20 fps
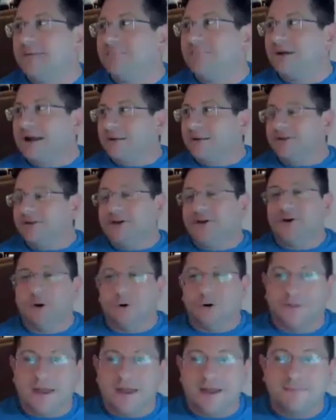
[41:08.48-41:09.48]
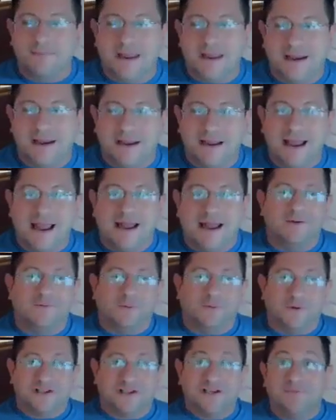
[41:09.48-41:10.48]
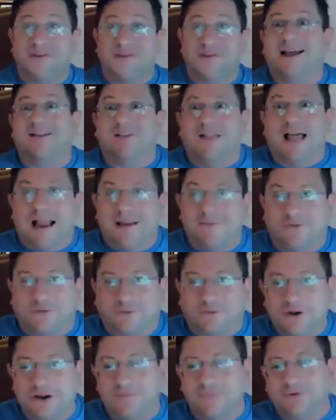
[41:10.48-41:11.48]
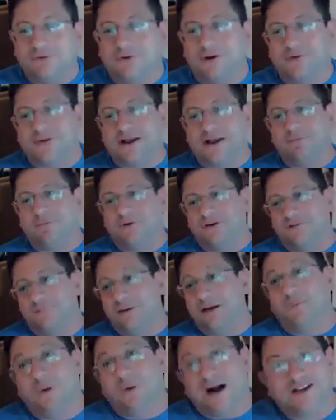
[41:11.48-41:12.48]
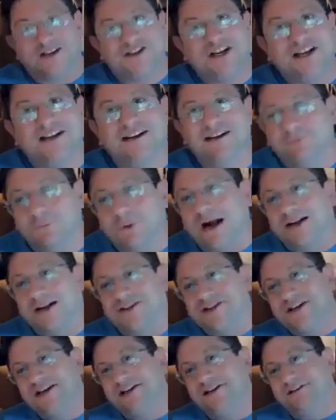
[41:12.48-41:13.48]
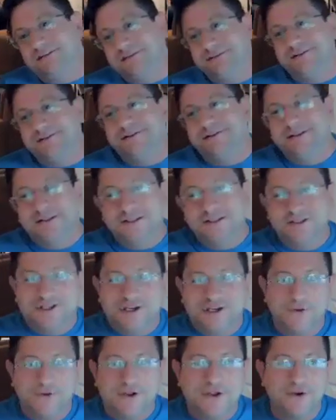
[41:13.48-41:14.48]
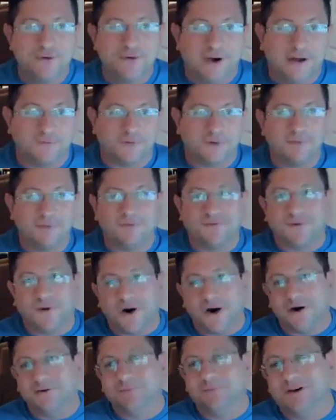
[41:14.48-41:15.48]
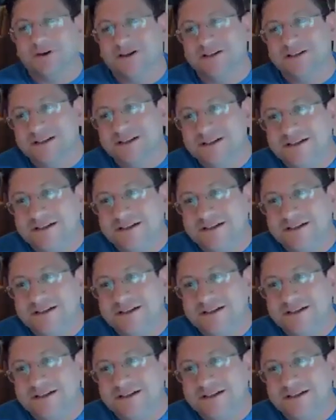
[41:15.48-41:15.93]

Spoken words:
had been able to go to that meeting, and unfortunately, it was not live streamed, or else I would have been watching it and cheering you on from afar. But